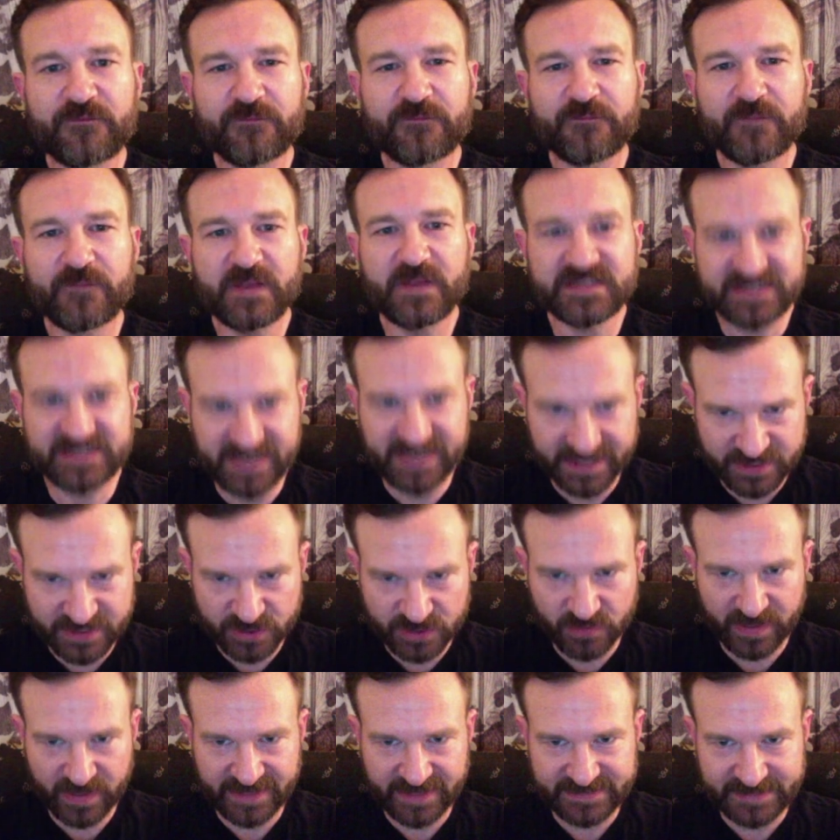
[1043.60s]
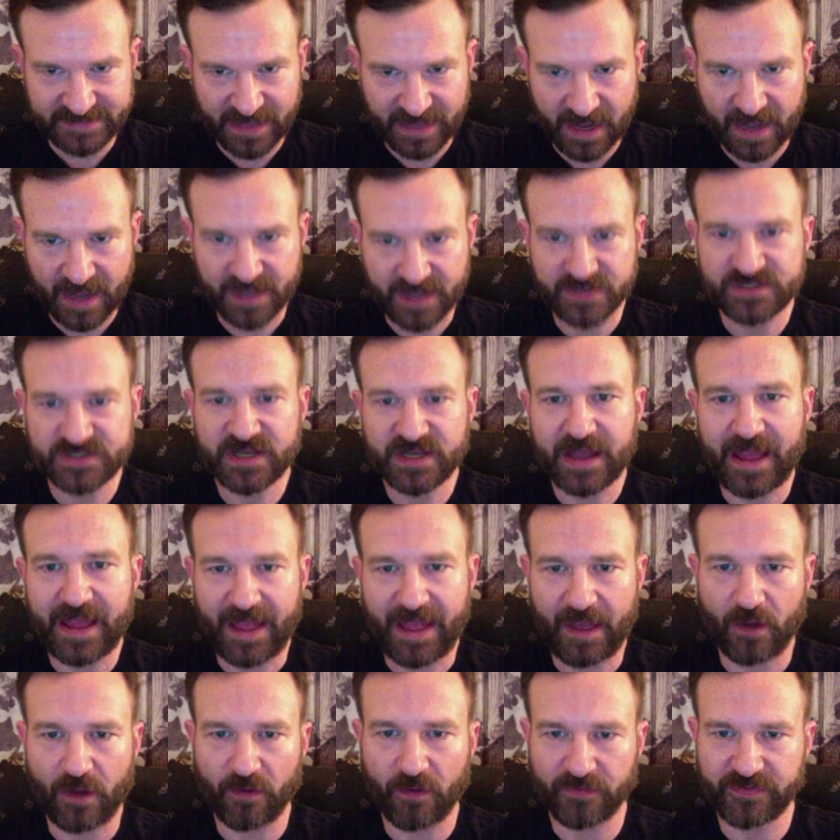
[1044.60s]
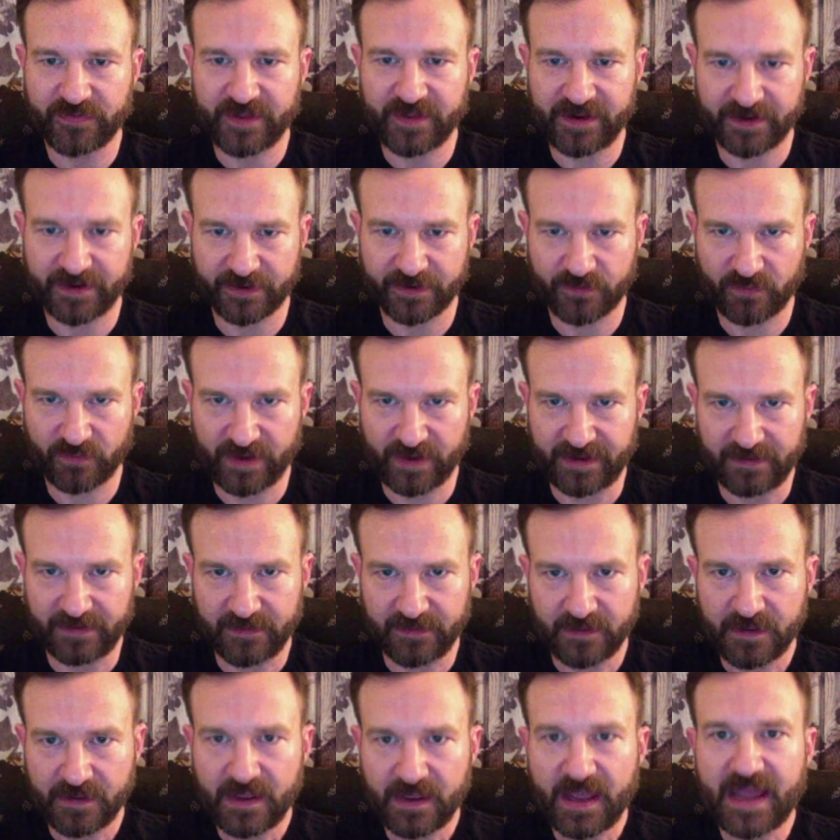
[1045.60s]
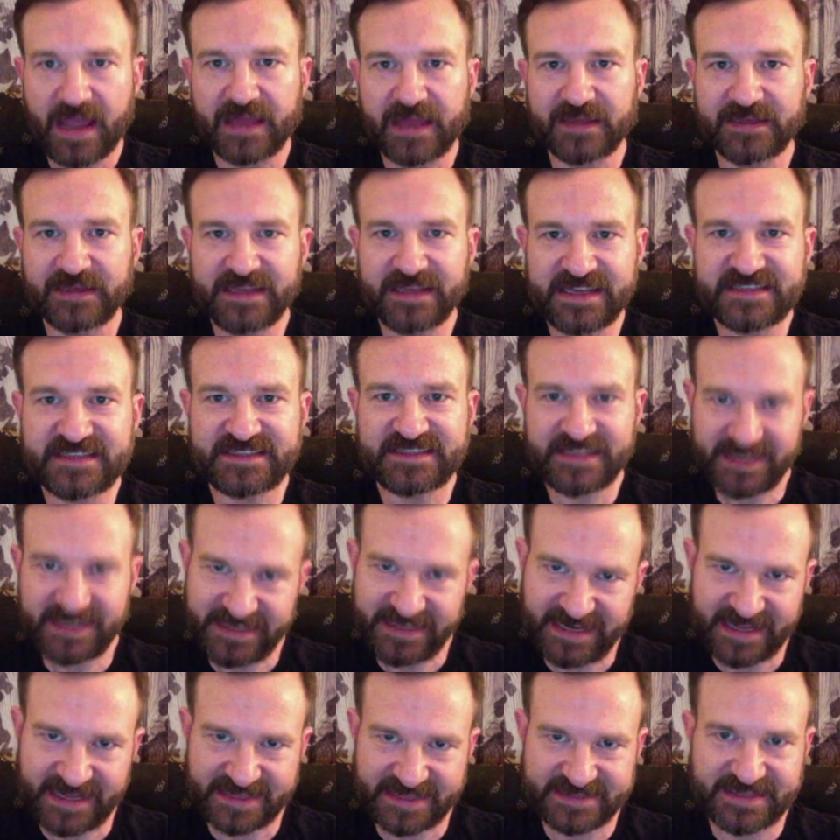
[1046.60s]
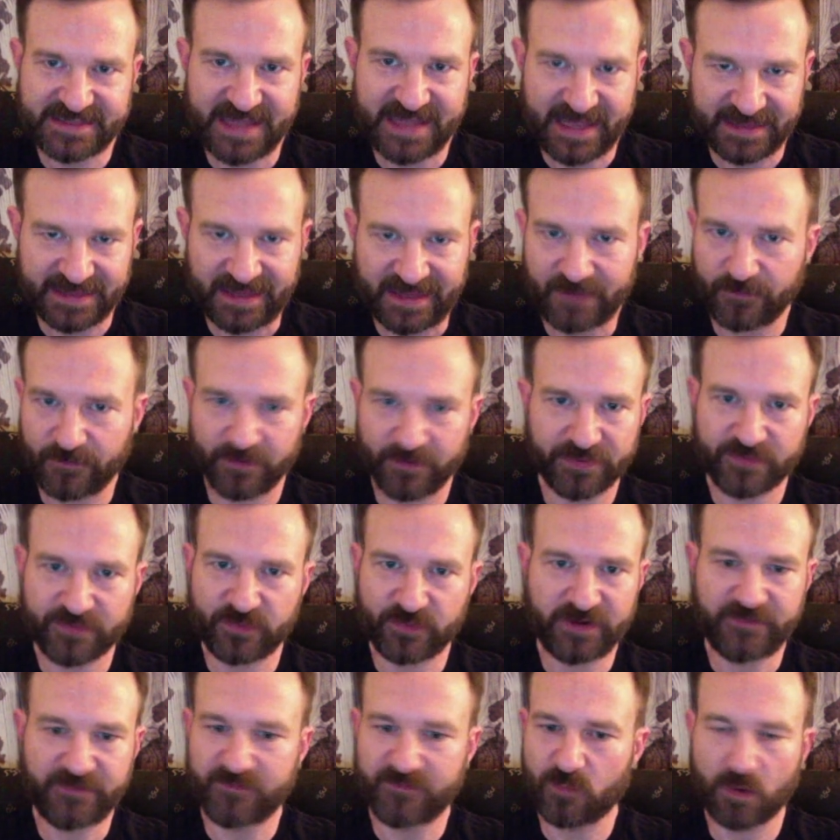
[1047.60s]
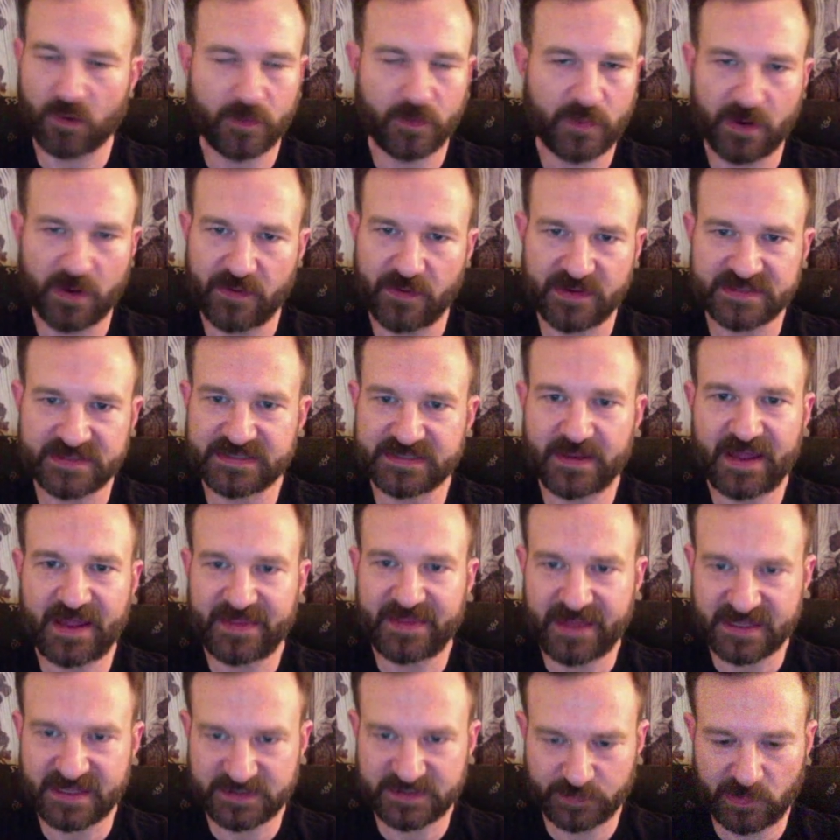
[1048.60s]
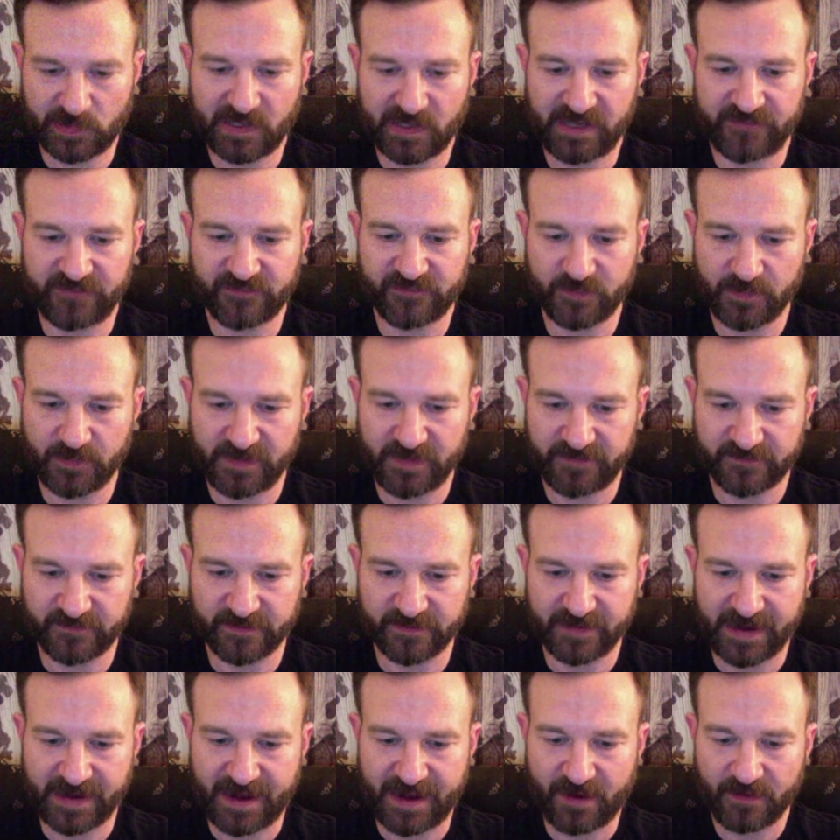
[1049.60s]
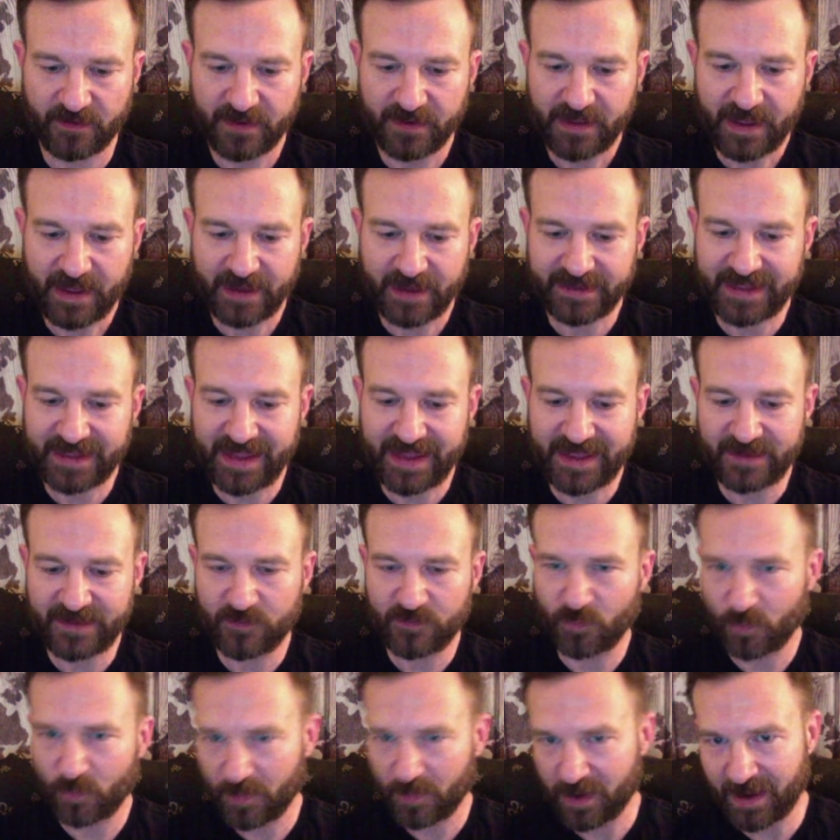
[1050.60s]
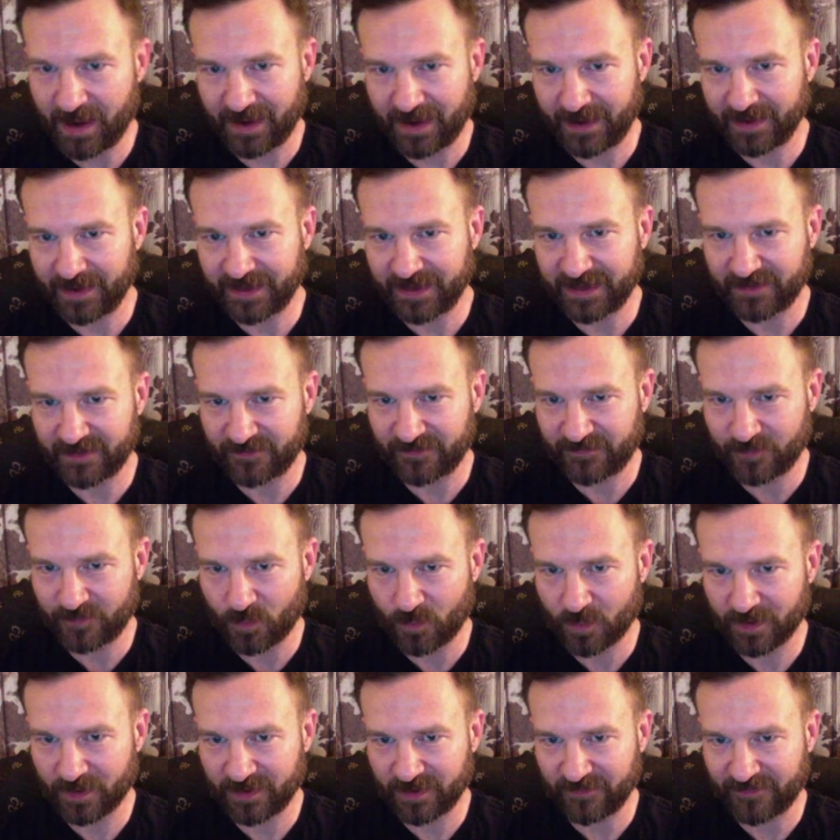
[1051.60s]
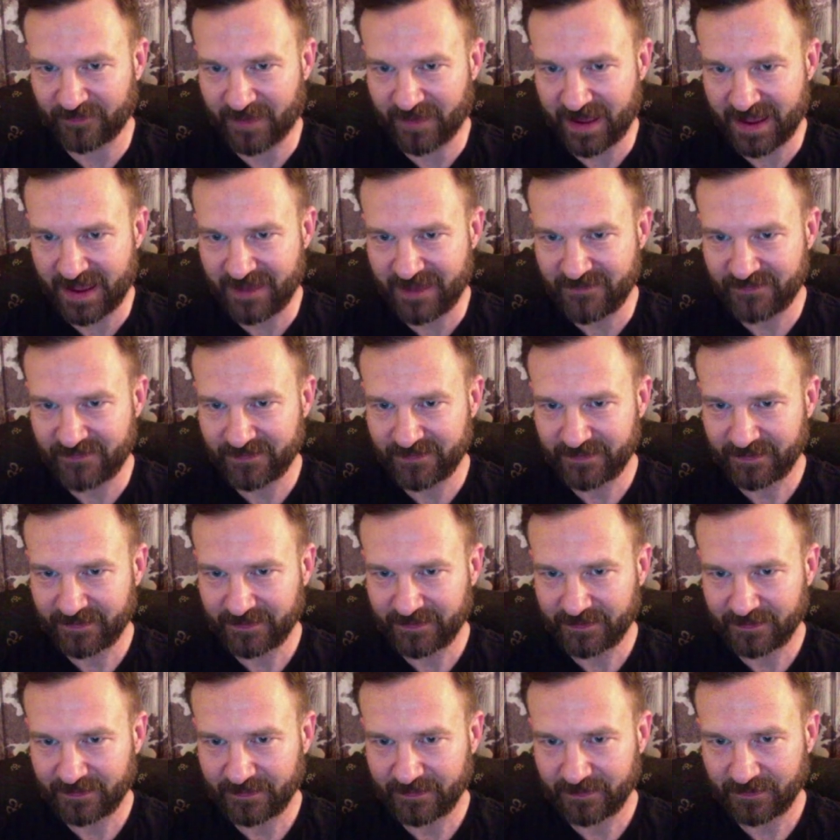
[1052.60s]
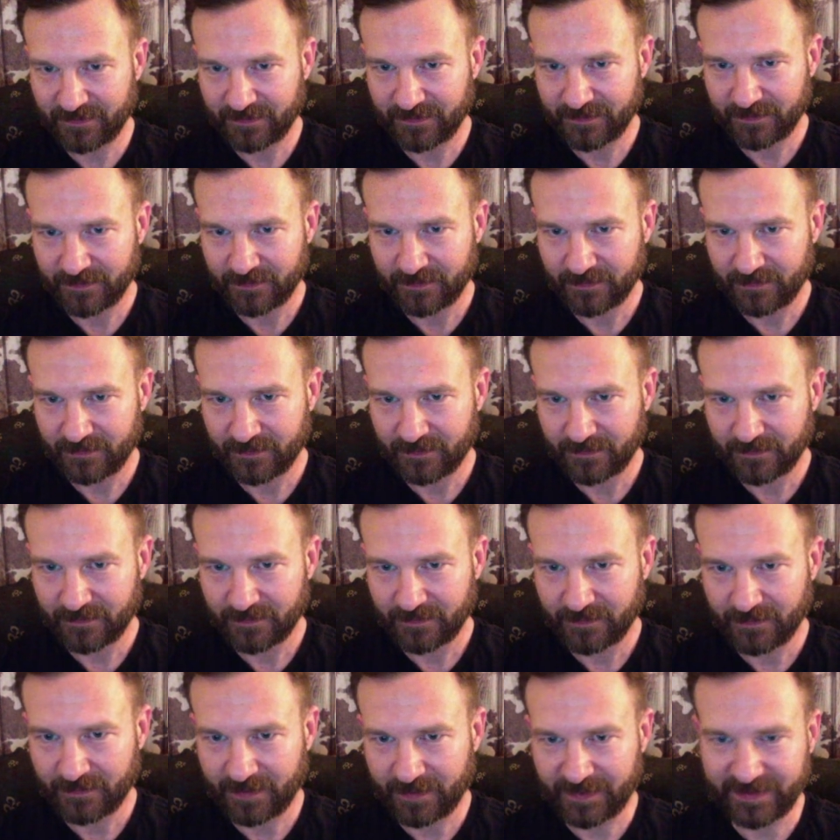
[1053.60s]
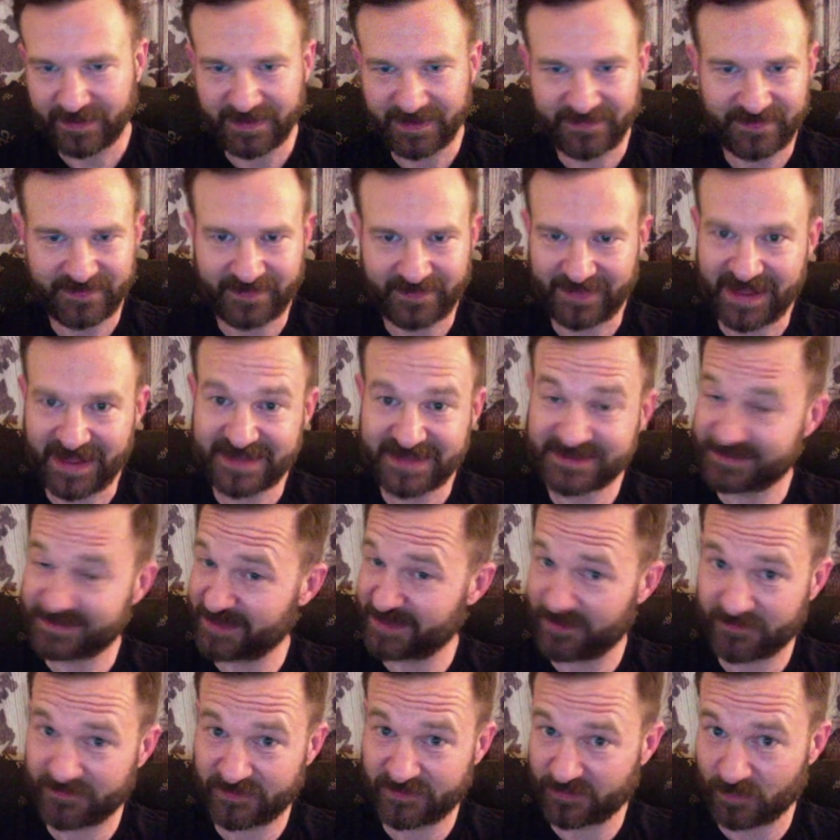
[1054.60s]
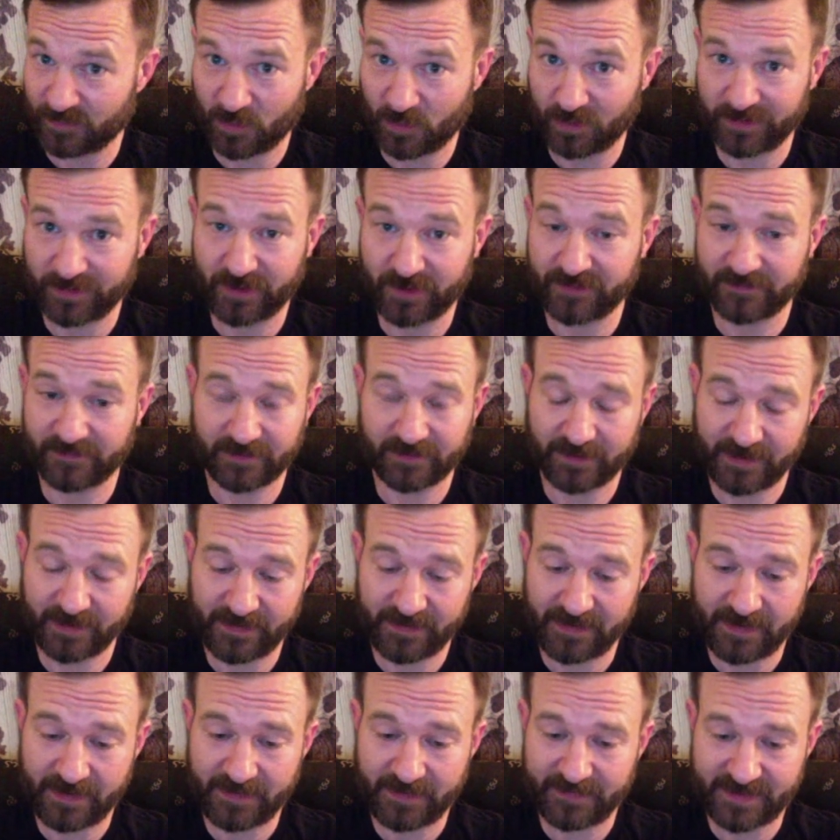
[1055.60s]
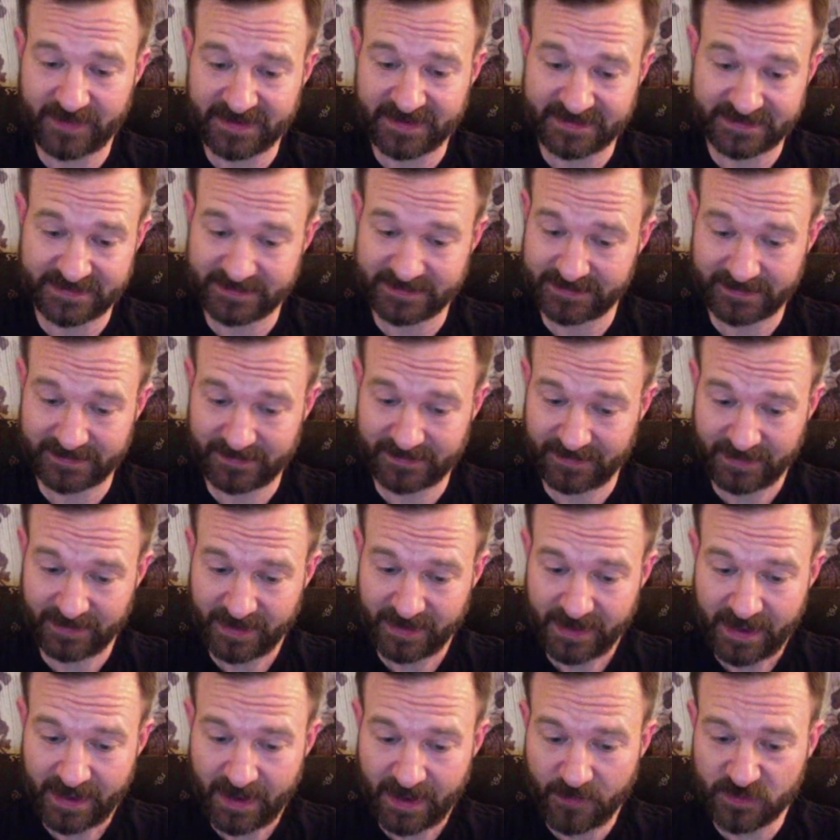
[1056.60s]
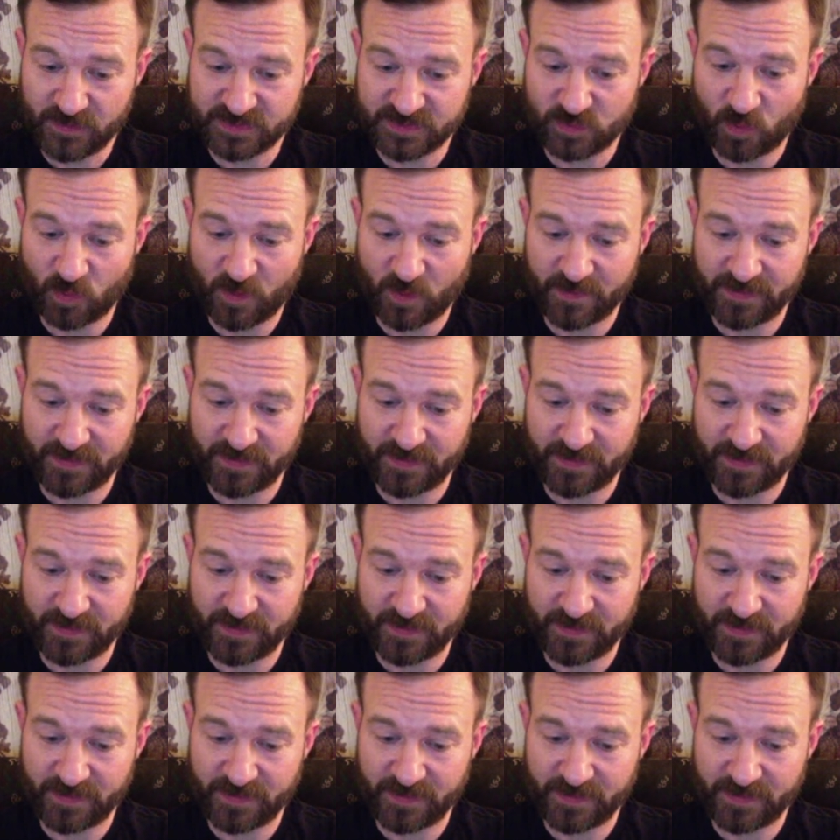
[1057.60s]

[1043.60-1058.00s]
6 traits dodge, a health, and a crit. At least he gets that level 3/4 bonus. That's plenty for me for now. Again, I get a 4 and a 5. That's tough to roll over, and it was one